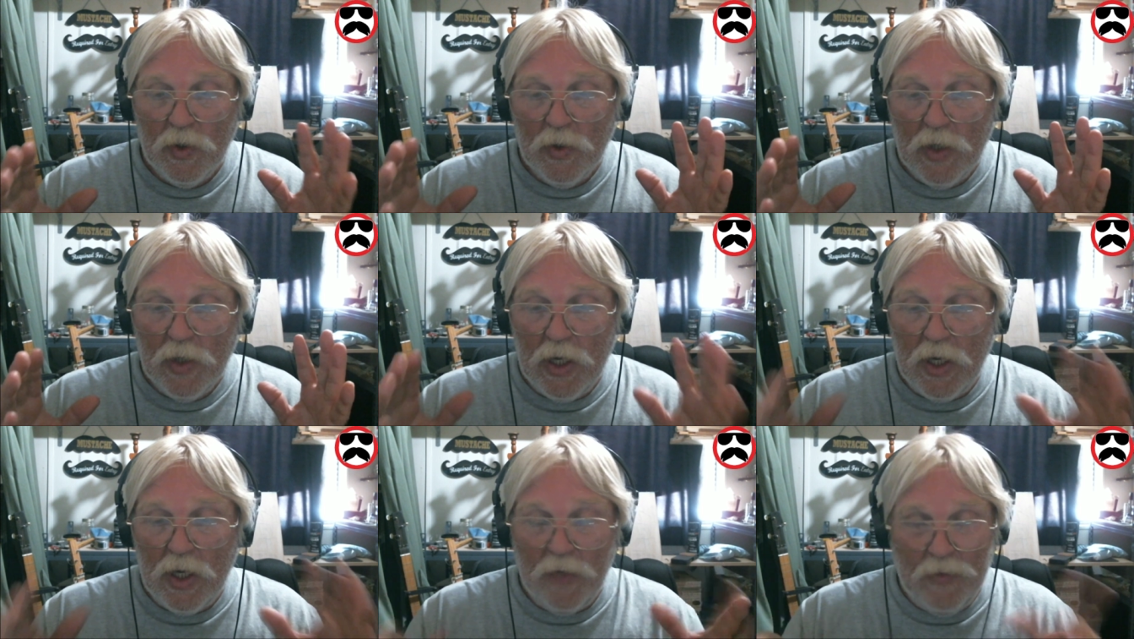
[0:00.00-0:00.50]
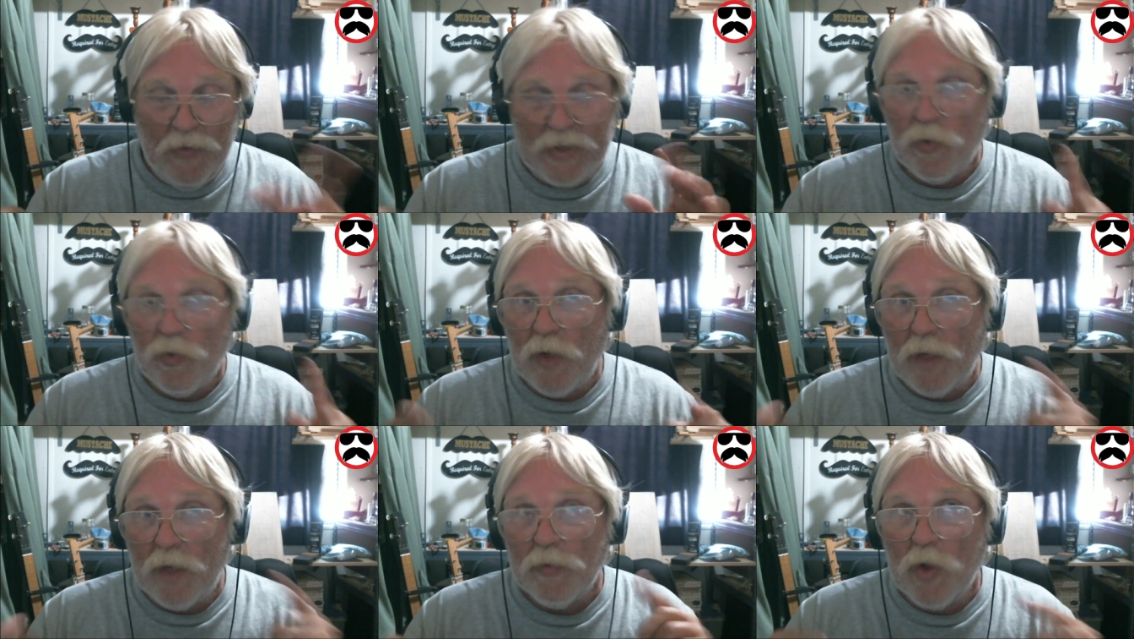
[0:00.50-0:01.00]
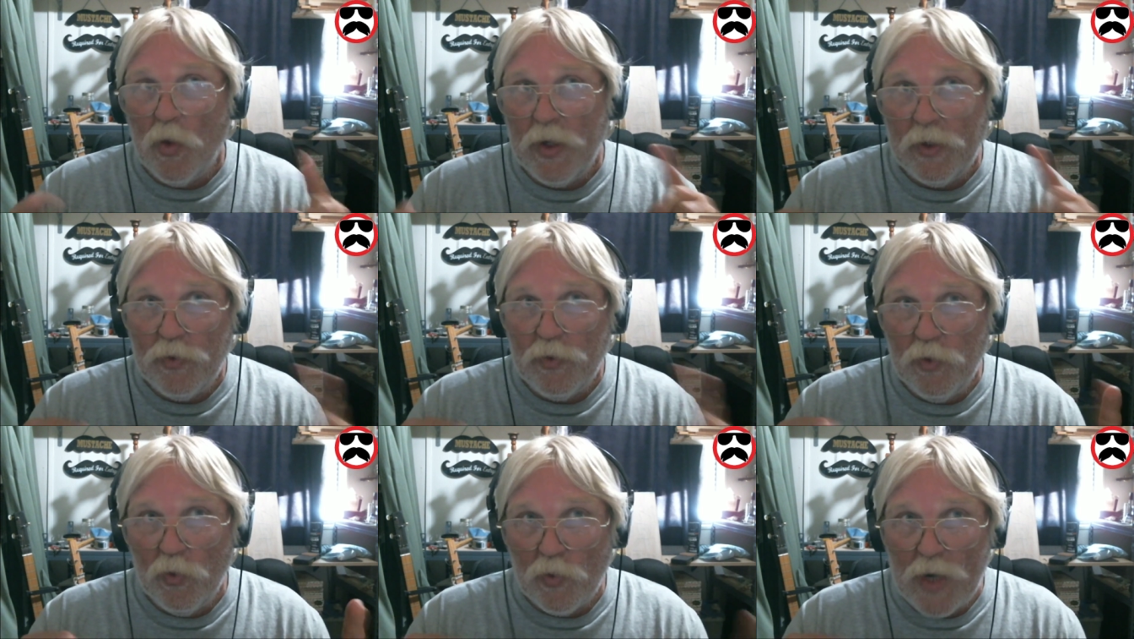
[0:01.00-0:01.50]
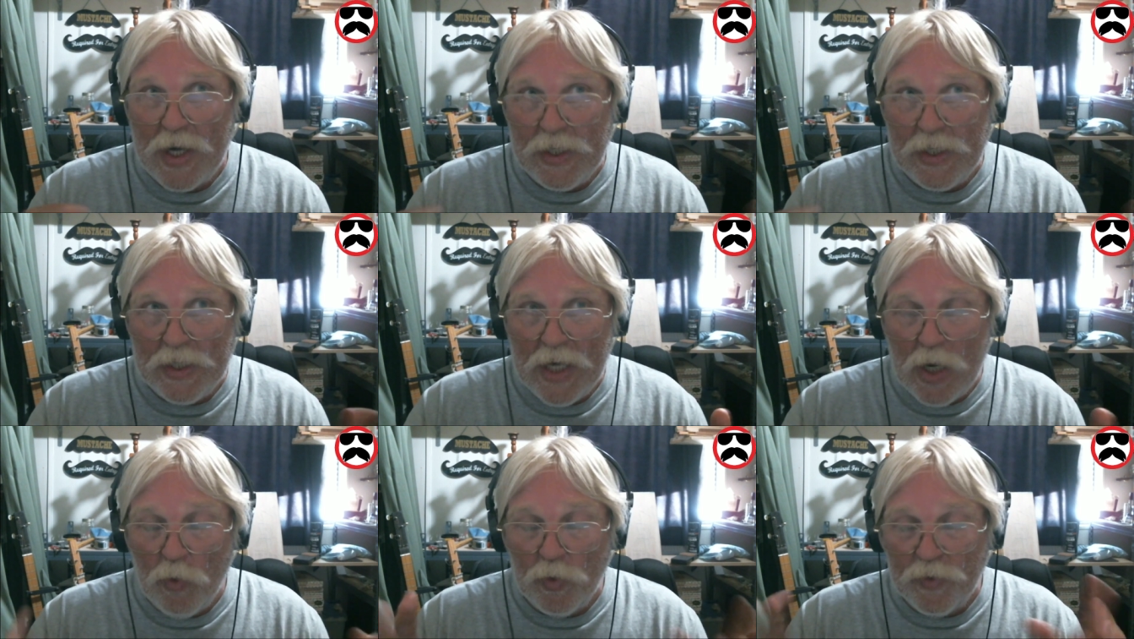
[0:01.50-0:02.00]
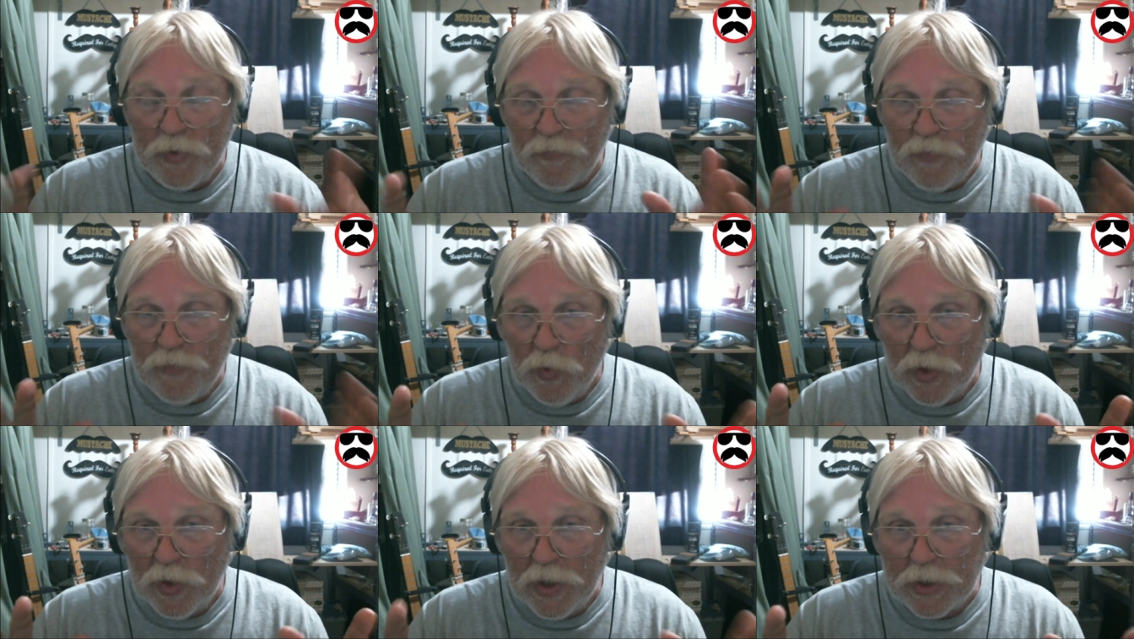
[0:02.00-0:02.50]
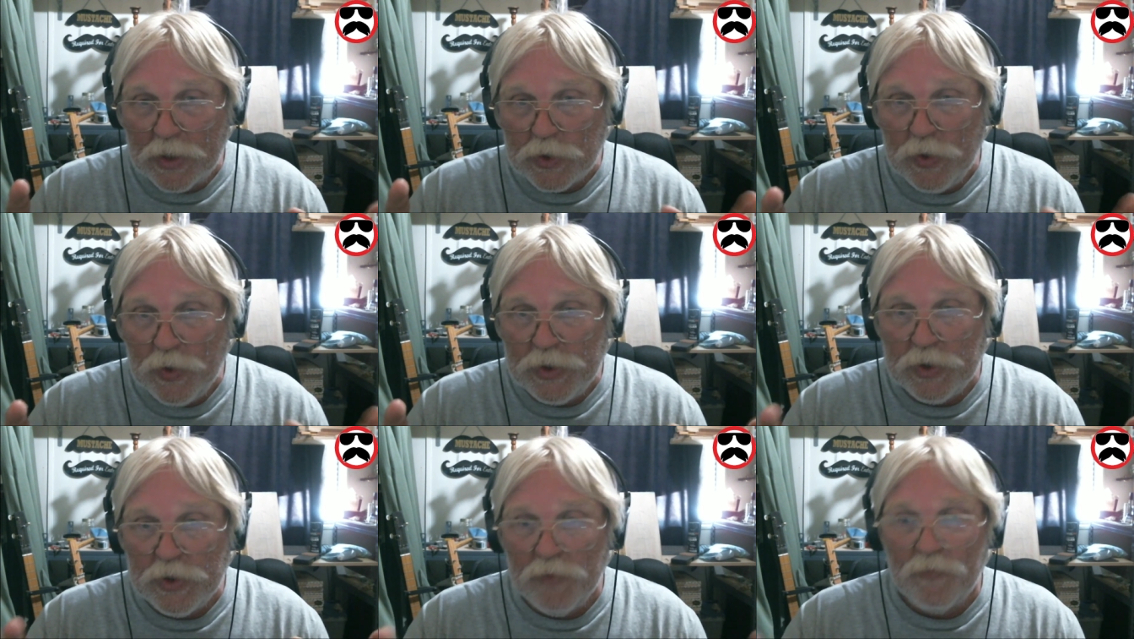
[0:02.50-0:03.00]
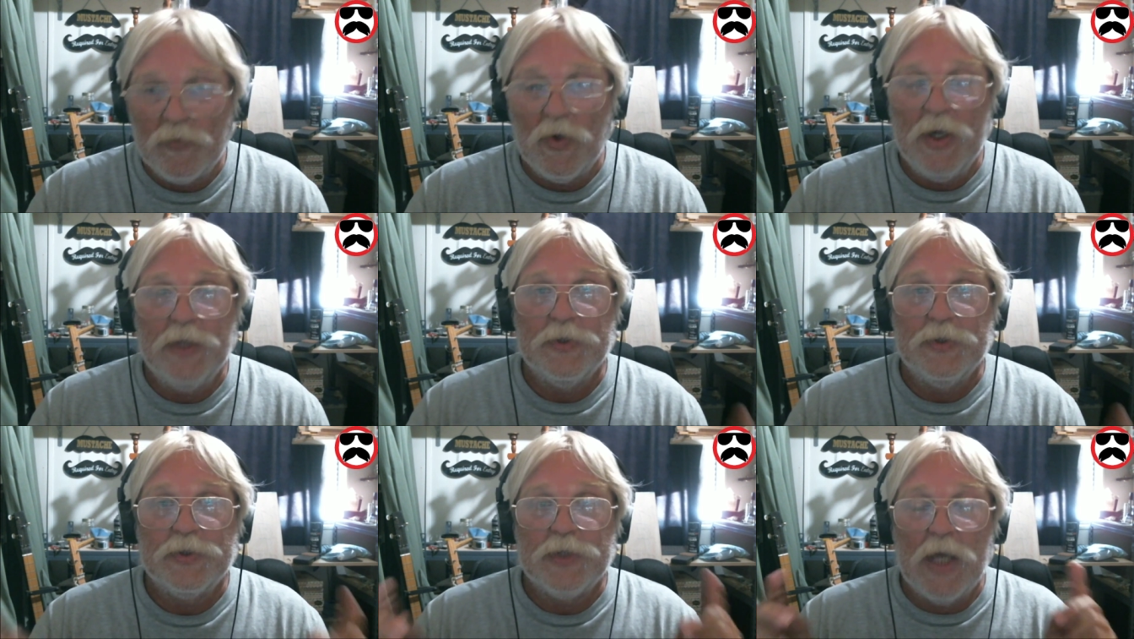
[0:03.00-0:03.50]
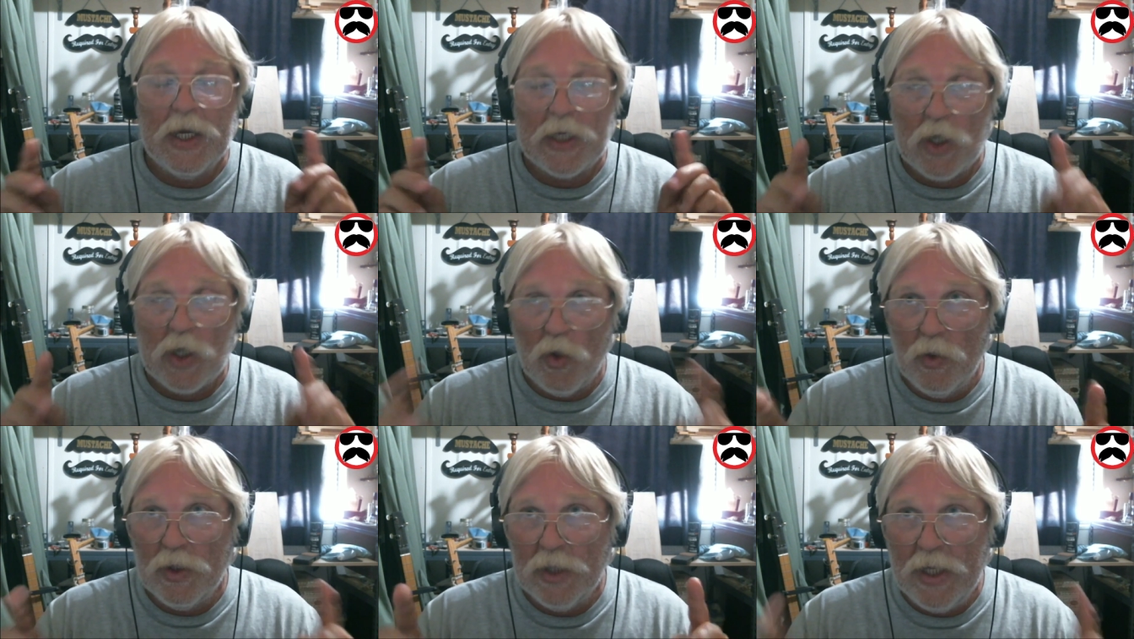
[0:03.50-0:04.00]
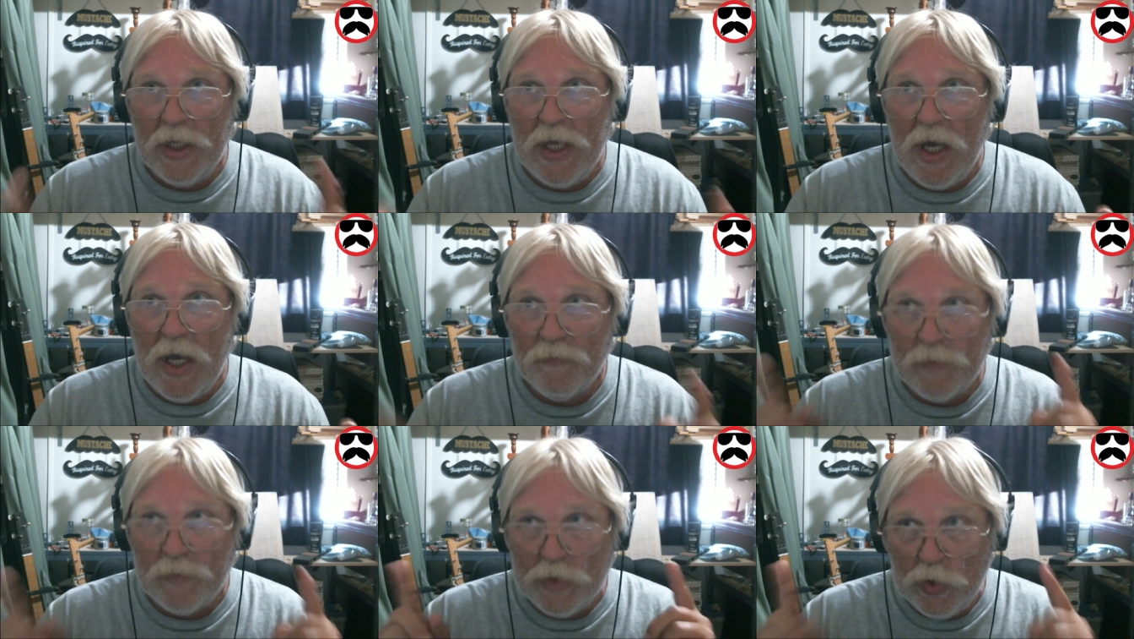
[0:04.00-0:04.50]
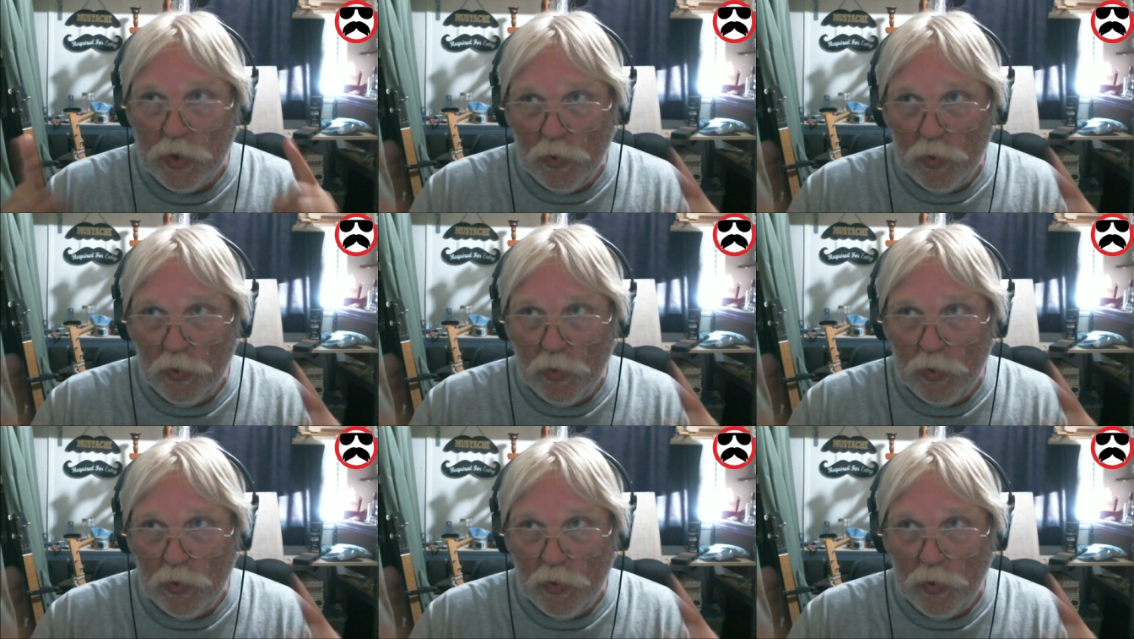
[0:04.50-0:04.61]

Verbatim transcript: uh, and that's what I'm going through right now with a few electrician friends. I currently have two